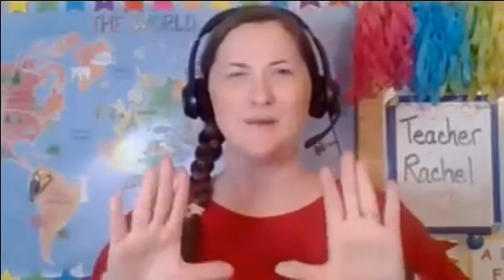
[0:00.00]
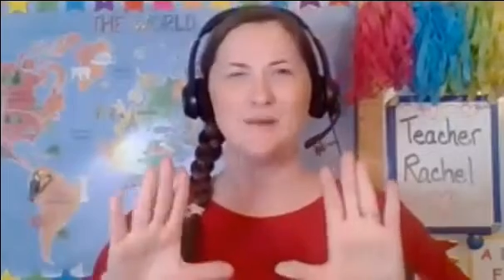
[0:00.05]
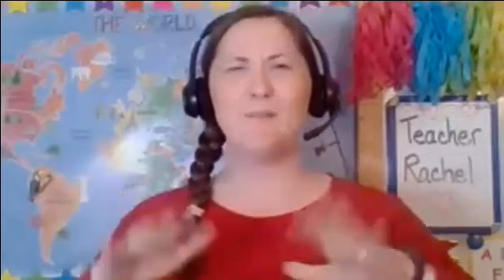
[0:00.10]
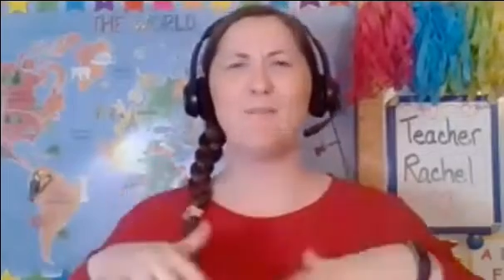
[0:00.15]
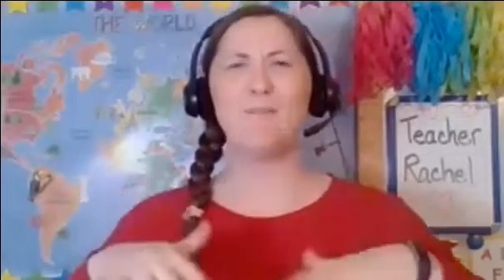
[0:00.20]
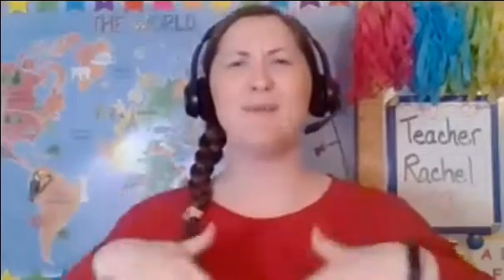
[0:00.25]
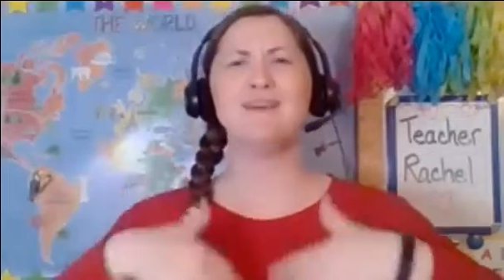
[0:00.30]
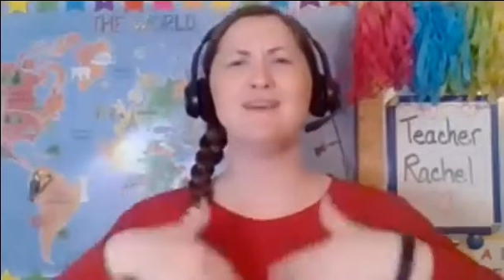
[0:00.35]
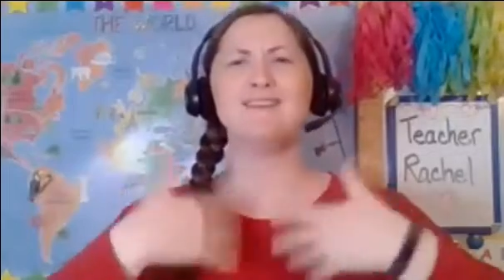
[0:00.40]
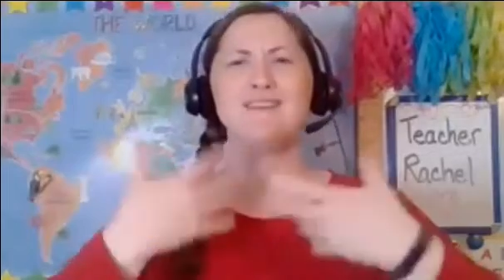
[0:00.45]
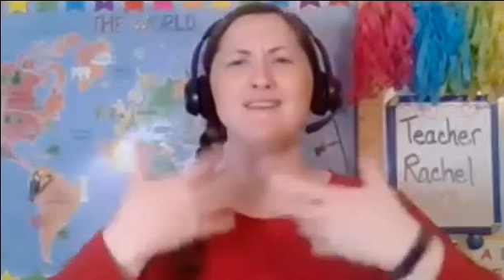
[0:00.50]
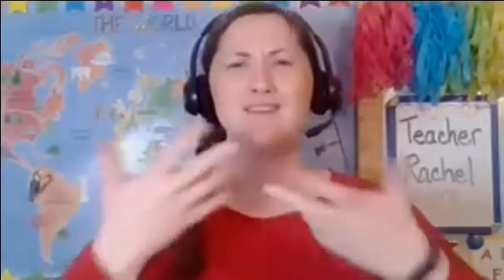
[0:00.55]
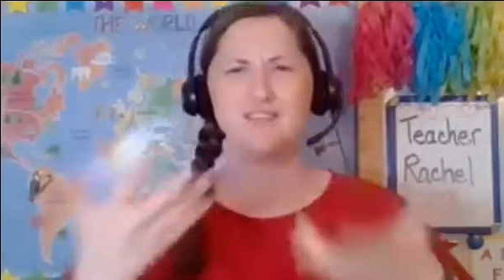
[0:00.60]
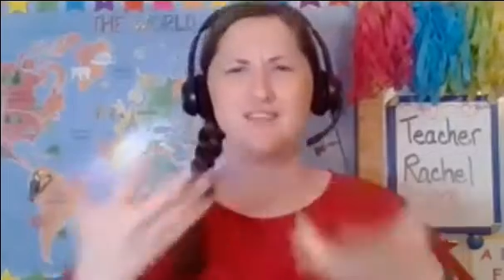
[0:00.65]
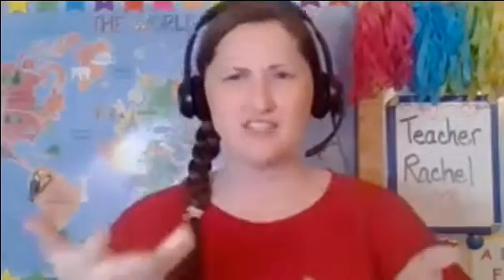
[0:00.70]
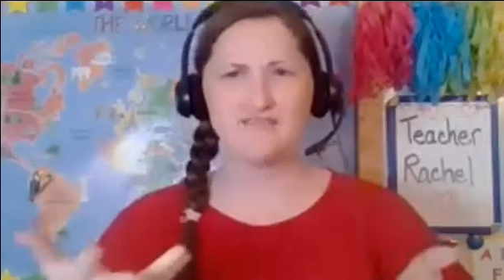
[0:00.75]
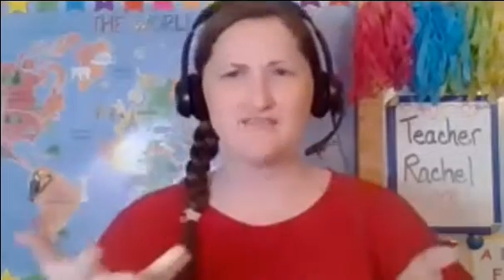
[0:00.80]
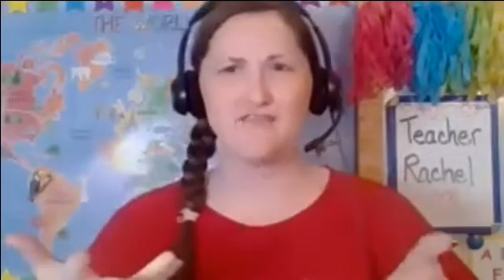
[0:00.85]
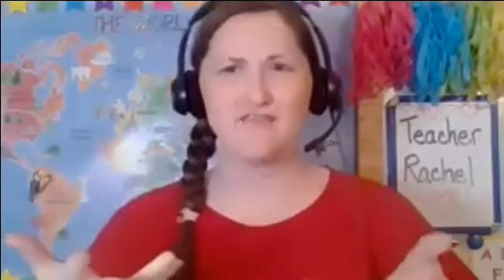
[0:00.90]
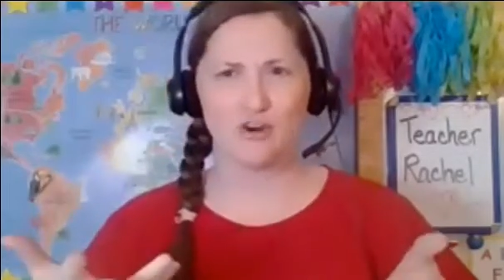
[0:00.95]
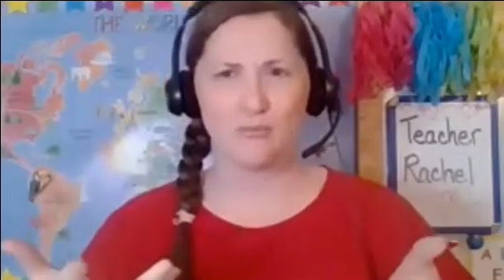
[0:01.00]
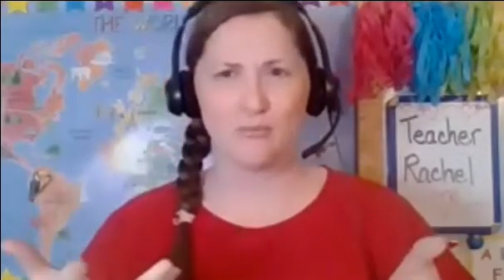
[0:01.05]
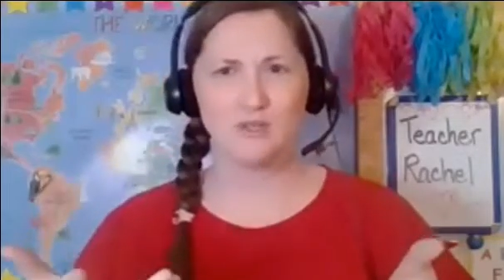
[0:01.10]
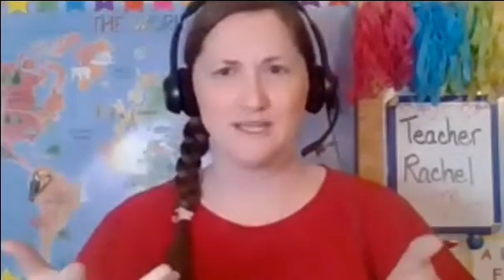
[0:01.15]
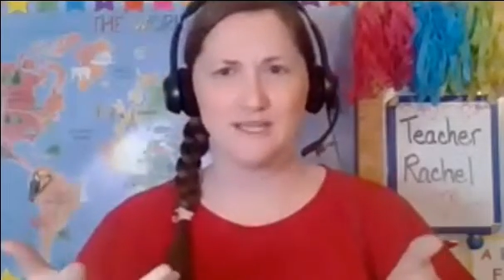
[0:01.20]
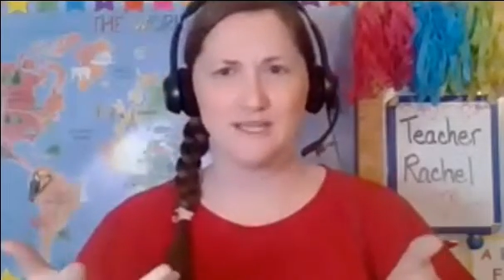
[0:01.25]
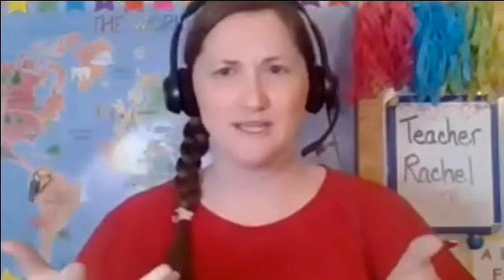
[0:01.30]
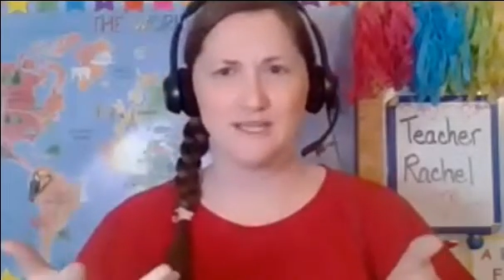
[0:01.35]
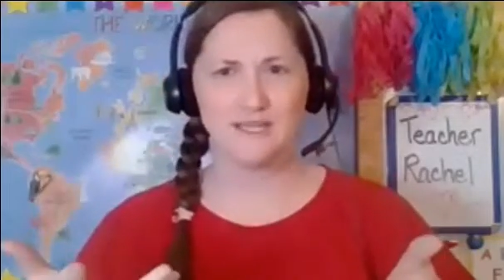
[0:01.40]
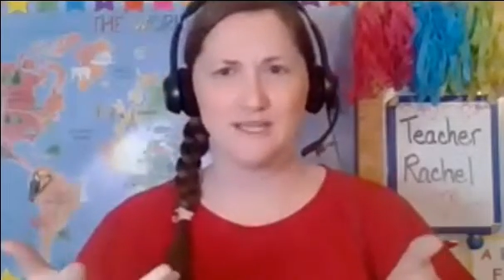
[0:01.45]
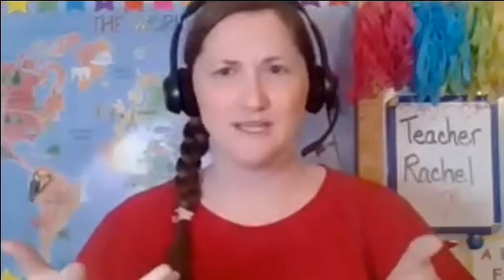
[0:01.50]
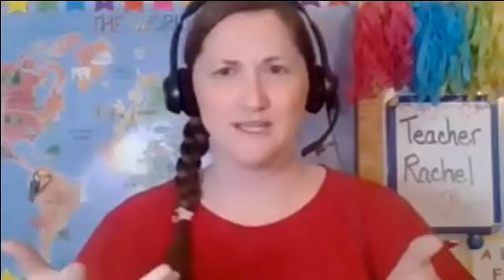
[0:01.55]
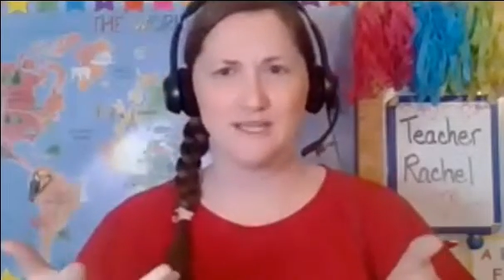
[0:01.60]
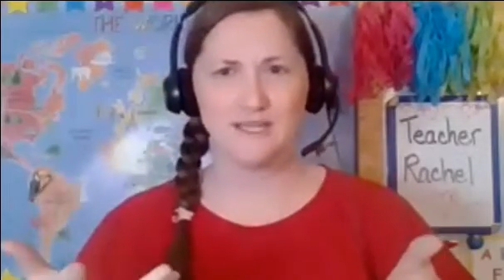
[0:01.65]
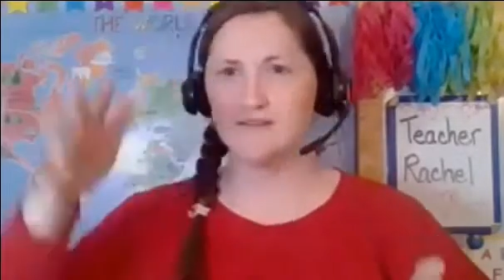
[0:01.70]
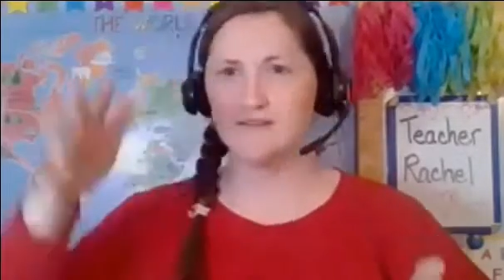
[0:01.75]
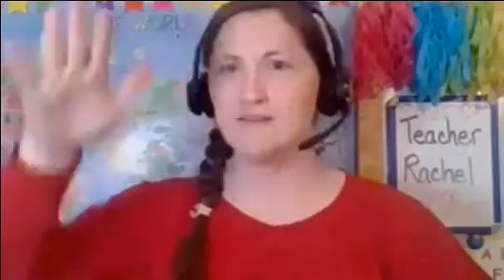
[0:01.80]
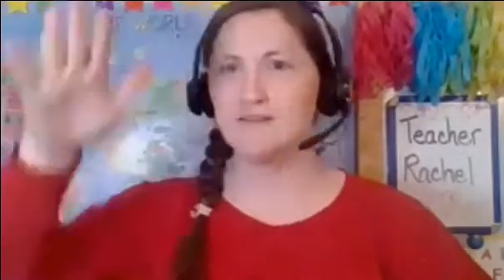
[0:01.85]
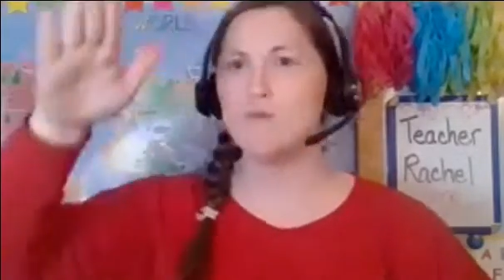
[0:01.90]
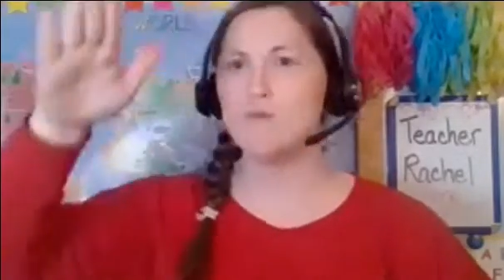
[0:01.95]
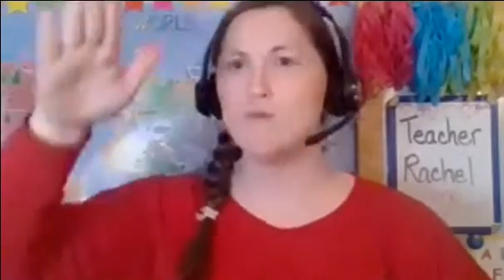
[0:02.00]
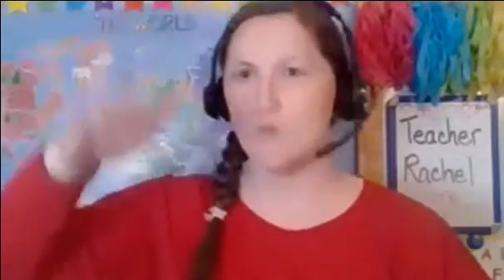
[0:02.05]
basically just verbally stating